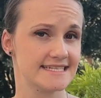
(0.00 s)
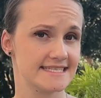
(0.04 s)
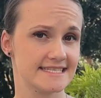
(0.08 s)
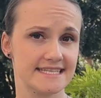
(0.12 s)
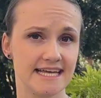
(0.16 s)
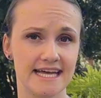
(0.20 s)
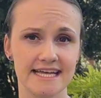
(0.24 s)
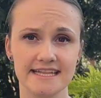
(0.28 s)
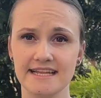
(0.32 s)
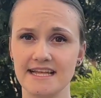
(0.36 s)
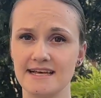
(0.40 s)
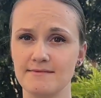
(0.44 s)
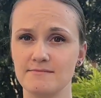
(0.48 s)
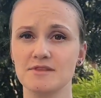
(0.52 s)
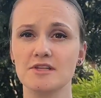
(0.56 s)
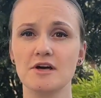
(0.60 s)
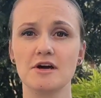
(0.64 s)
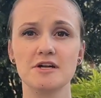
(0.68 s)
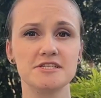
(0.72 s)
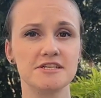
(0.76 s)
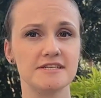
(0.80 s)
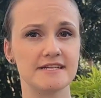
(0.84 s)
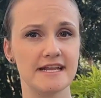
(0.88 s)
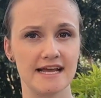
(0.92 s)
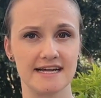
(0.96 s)
Sadly, I'm
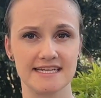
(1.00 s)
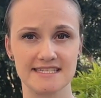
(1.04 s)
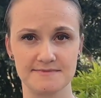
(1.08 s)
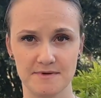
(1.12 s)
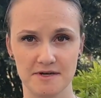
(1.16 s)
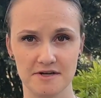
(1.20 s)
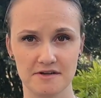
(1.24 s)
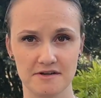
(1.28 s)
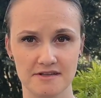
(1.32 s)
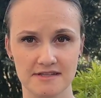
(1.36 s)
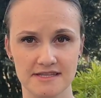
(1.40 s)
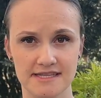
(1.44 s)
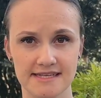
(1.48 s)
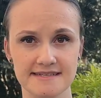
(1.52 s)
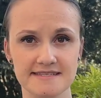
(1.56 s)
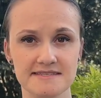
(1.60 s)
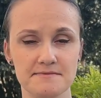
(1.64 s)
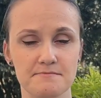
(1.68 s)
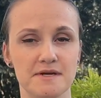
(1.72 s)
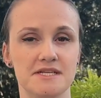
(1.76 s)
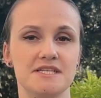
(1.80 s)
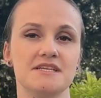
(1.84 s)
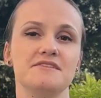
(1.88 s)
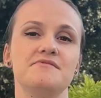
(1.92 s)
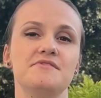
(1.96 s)
not an expert on this,
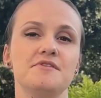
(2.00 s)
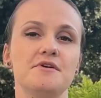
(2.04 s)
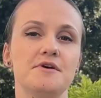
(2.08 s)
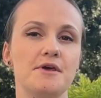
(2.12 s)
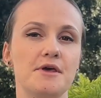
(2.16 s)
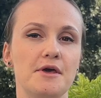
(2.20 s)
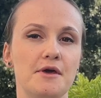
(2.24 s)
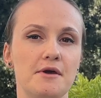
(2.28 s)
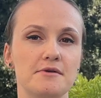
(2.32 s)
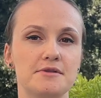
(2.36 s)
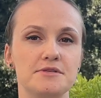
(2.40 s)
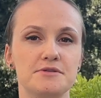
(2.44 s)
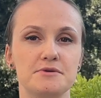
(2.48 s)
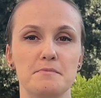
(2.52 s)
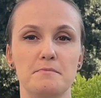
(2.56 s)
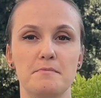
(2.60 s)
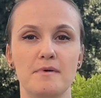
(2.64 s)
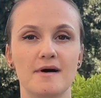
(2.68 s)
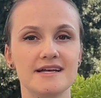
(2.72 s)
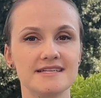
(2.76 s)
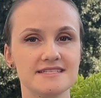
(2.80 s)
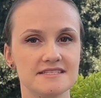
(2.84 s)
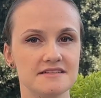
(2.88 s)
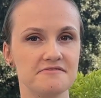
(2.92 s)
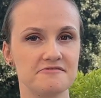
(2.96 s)
but if you go to a
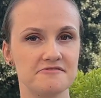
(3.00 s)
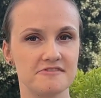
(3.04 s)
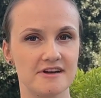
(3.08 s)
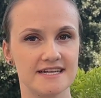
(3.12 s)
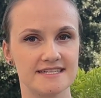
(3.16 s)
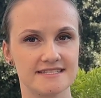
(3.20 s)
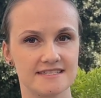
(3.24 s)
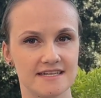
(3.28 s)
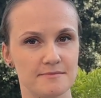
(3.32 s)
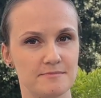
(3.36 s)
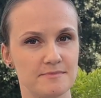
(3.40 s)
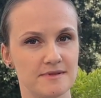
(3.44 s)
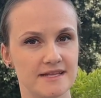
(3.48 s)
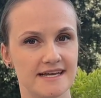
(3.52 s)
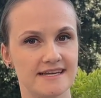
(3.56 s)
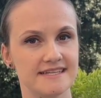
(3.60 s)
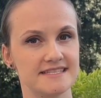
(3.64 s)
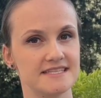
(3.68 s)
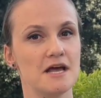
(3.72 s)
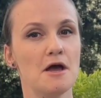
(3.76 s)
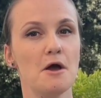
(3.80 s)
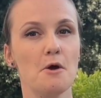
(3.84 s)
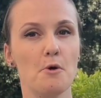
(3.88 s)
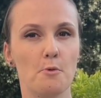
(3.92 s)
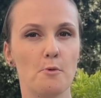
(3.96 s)
pasta fresca place,
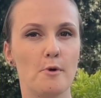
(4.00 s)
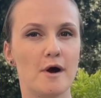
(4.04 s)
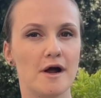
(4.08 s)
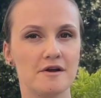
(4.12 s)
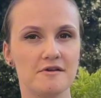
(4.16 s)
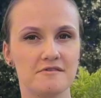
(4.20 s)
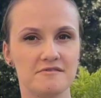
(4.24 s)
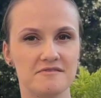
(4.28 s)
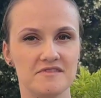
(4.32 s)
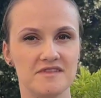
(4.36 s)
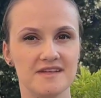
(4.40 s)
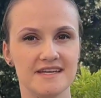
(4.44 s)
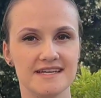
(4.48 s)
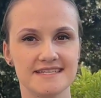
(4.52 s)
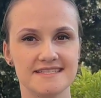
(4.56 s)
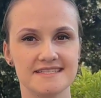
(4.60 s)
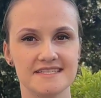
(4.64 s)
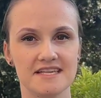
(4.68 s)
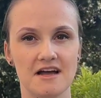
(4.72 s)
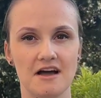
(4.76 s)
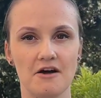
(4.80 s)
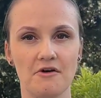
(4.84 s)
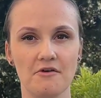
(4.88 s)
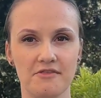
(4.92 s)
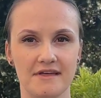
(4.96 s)
one of these
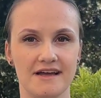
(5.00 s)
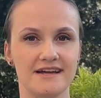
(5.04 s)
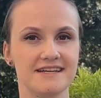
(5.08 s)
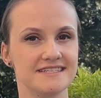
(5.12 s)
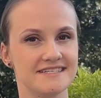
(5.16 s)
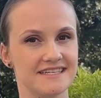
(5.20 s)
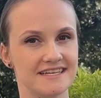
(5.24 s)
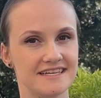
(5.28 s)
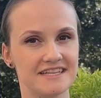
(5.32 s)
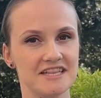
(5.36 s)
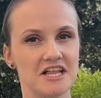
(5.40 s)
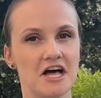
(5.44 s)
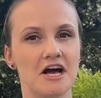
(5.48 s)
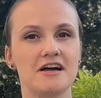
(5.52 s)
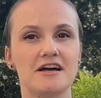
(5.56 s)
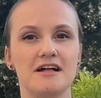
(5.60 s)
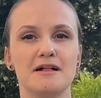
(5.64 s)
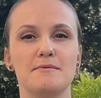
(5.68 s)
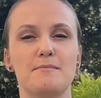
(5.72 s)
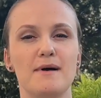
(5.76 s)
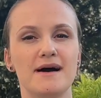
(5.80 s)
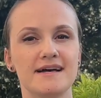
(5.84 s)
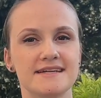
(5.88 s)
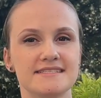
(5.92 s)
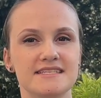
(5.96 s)
authentic local
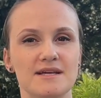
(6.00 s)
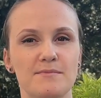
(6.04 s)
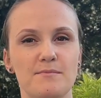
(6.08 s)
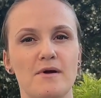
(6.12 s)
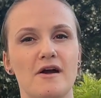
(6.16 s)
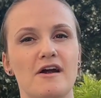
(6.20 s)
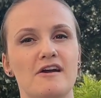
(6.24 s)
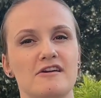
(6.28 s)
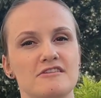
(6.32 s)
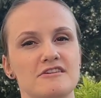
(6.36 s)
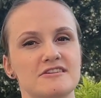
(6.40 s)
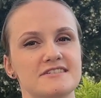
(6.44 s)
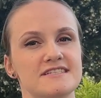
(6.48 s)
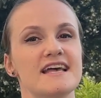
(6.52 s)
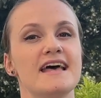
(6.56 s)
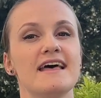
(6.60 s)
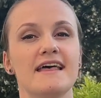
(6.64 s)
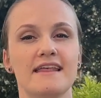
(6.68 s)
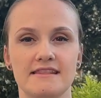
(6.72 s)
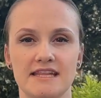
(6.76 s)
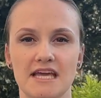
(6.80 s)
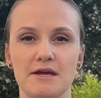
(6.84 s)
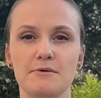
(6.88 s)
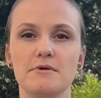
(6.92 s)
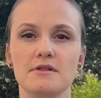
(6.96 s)
pasta parlors,
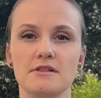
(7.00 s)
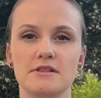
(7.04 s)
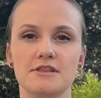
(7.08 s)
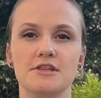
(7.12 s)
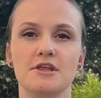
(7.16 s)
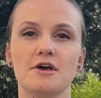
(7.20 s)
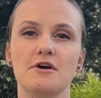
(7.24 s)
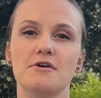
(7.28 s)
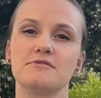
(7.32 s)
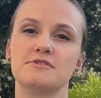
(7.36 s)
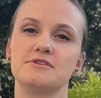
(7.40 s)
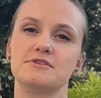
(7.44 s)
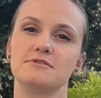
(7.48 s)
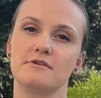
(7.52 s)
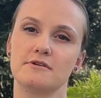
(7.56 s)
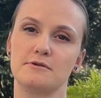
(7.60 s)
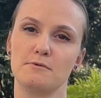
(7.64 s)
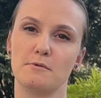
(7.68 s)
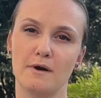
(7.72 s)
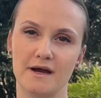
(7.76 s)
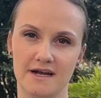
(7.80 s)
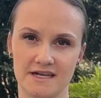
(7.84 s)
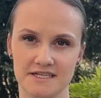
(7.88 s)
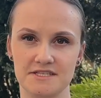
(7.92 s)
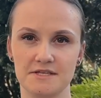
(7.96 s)
they will know to
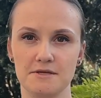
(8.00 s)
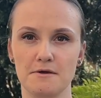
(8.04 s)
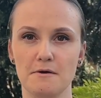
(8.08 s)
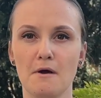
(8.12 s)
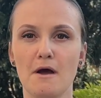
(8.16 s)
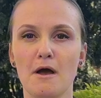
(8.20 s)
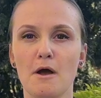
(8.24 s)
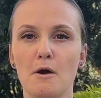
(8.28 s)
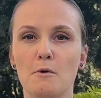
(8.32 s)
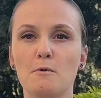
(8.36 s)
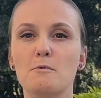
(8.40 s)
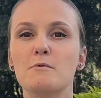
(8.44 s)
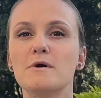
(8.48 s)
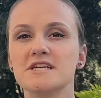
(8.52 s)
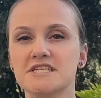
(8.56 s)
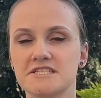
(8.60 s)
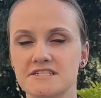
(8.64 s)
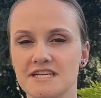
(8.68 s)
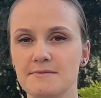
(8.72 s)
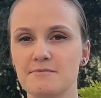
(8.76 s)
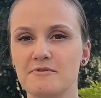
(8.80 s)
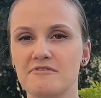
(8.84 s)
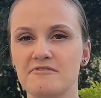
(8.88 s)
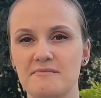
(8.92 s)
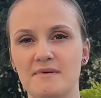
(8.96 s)
advise you which
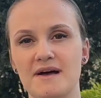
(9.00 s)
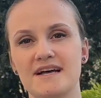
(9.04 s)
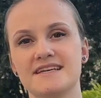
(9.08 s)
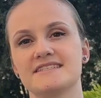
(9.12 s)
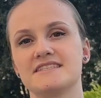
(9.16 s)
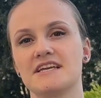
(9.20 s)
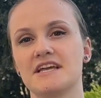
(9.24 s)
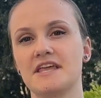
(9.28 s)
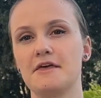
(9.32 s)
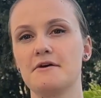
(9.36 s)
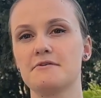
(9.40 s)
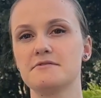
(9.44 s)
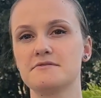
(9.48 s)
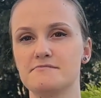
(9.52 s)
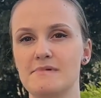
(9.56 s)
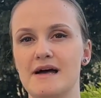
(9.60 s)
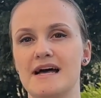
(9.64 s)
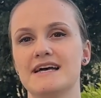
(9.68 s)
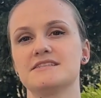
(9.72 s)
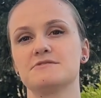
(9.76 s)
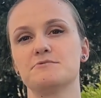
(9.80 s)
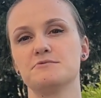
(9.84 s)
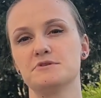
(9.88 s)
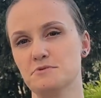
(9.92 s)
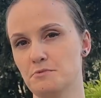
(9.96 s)
type of pasta goes
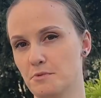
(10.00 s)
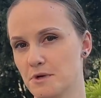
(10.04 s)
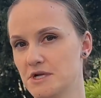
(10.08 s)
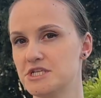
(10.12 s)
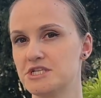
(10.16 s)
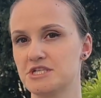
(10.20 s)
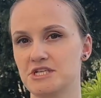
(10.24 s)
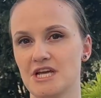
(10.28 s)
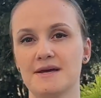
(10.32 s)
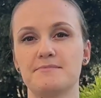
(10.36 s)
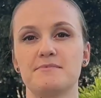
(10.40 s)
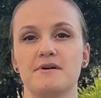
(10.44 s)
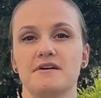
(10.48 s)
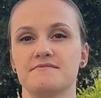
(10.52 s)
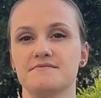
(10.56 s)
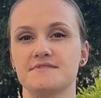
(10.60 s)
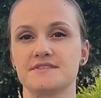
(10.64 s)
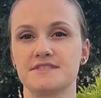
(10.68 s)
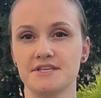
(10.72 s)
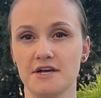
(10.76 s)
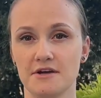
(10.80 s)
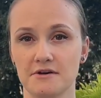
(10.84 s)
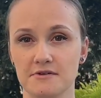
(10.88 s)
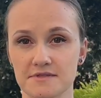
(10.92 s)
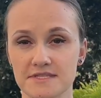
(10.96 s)
best with which type of
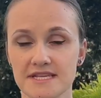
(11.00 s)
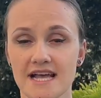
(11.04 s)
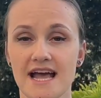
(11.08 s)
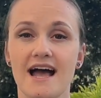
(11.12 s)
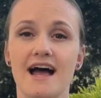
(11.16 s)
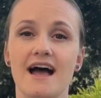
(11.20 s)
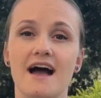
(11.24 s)
sauce.